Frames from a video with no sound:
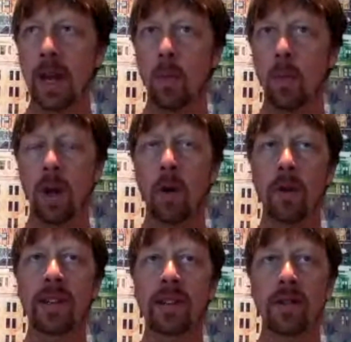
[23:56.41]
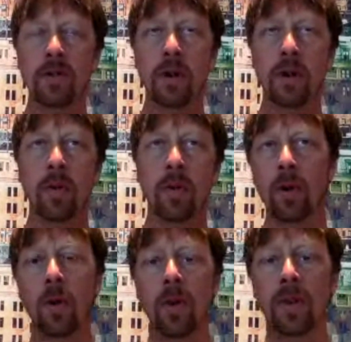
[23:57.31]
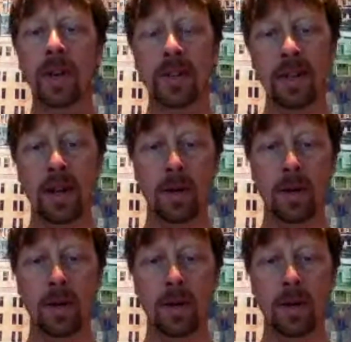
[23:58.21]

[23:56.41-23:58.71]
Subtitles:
well, all these controls, all these